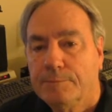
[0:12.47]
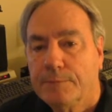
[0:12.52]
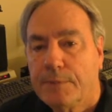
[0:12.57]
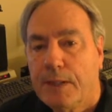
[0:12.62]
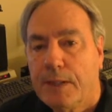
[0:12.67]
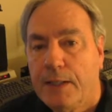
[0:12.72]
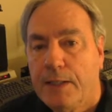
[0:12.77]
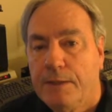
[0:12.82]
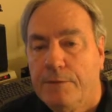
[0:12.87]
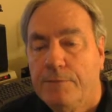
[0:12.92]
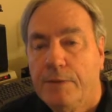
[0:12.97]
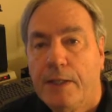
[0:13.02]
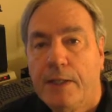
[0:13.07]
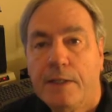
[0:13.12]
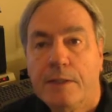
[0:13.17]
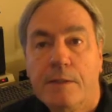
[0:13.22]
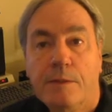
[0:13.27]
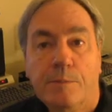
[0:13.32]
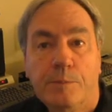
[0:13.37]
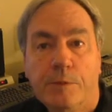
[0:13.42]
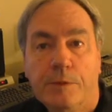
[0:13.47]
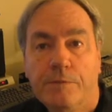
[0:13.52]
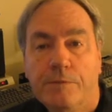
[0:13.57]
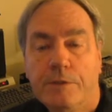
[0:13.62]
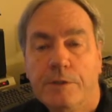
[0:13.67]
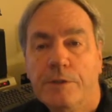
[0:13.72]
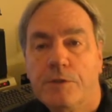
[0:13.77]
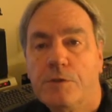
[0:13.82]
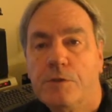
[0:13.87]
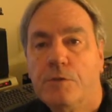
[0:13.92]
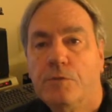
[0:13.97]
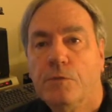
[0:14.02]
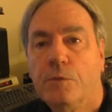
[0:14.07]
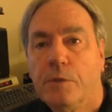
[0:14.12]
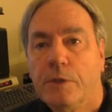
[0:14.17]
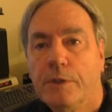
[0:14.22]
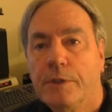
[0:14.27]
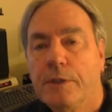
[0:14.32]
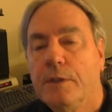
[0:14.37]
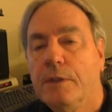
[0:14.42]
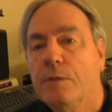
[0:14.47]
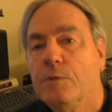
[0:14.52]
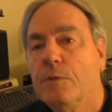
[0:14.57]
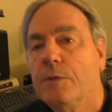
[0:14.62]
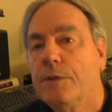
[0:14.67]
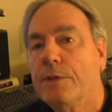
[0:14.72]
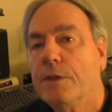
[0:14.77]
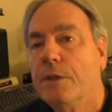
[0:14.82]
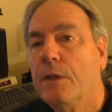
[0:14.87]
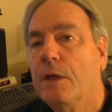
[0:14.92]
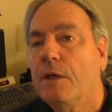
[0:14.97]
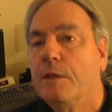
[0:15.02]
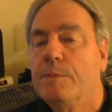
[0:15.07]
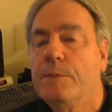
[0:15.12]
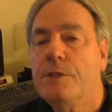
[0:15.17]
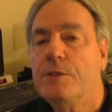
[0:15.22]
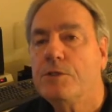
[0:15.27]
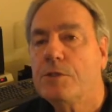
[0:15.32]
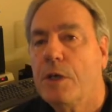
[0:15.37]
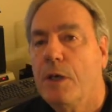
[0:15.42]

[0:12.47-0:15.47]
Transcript: I've had the privilege of working with Long Beach